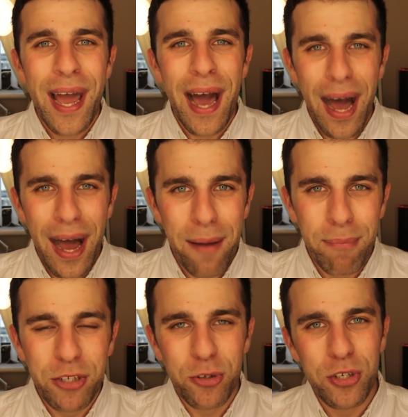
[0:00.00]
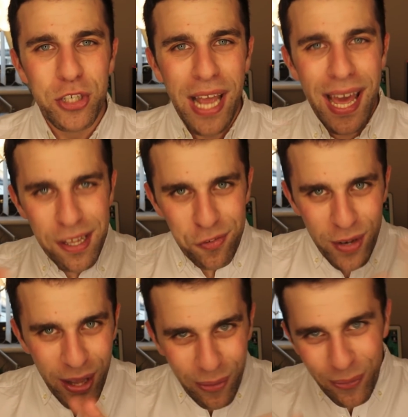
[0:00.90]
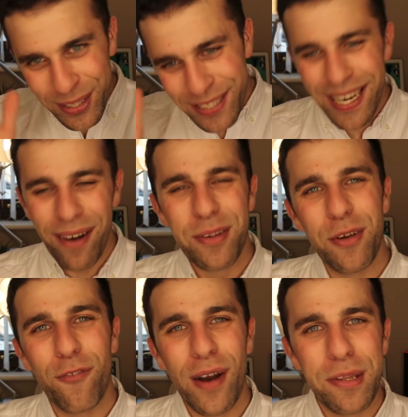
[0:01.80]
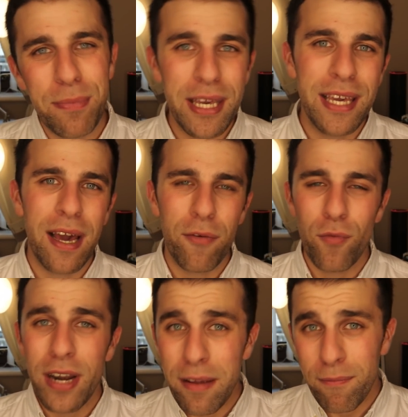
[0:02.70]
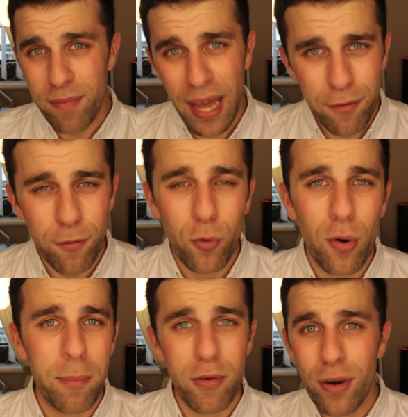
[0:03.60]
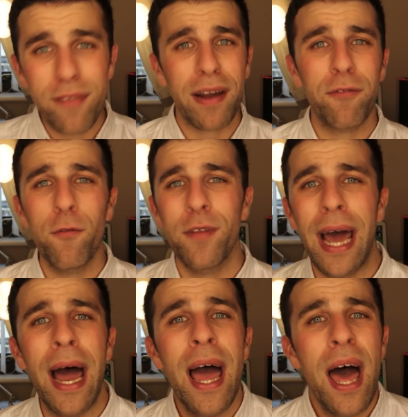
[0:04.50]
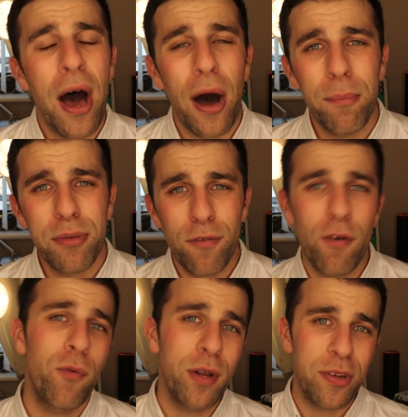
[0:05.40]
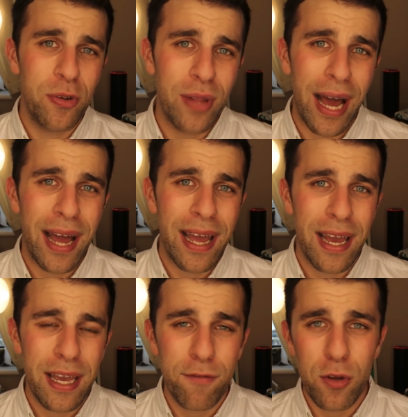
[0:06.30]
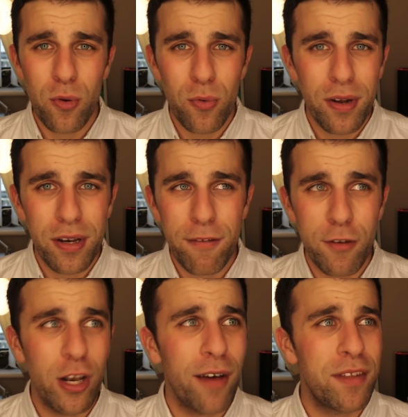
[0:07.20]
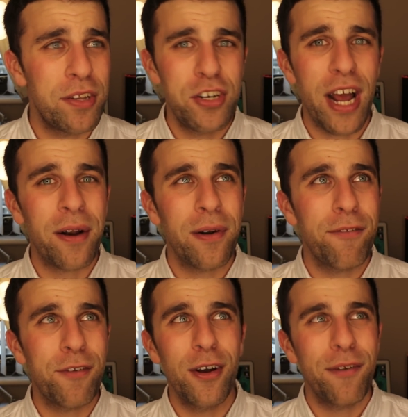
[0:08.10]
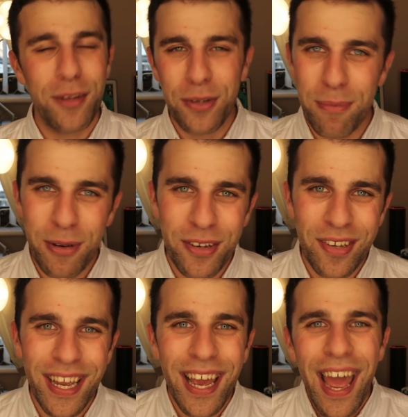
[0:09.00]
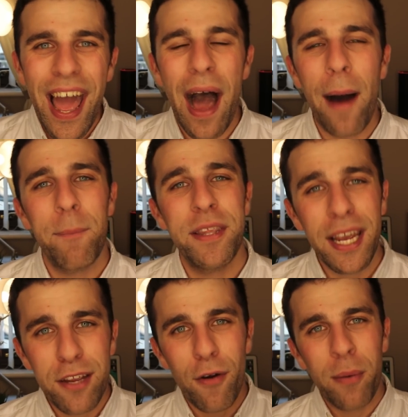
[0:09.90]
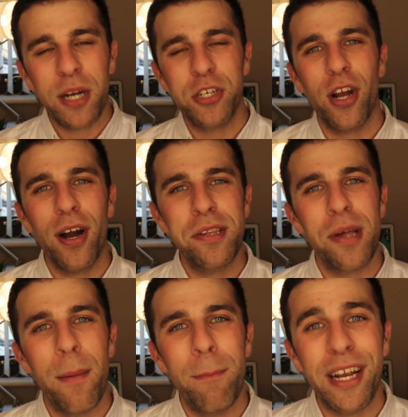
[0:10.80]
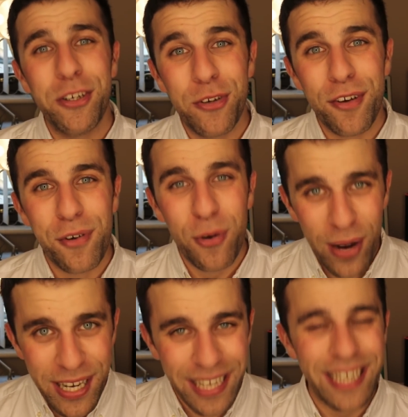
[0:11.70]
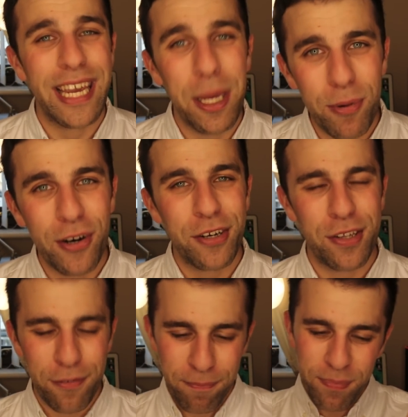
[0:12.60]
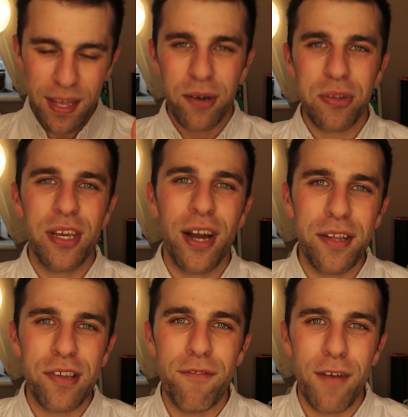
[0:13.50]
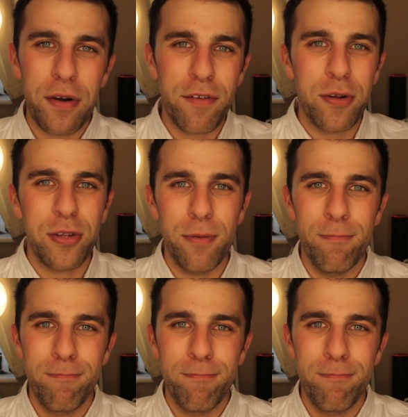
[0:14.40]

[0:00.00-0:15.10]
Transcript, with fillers: Uh, make sure to share this video and share it to your friends. Be uh, really thankful. I'd be really thankful for that. Um, so feel free to do that uh, if you if you love this channel, if you love this community. Uh, but thank you very much, guys. Make sure to have a great day. Keep productive, and I'll see you guys very, very soon.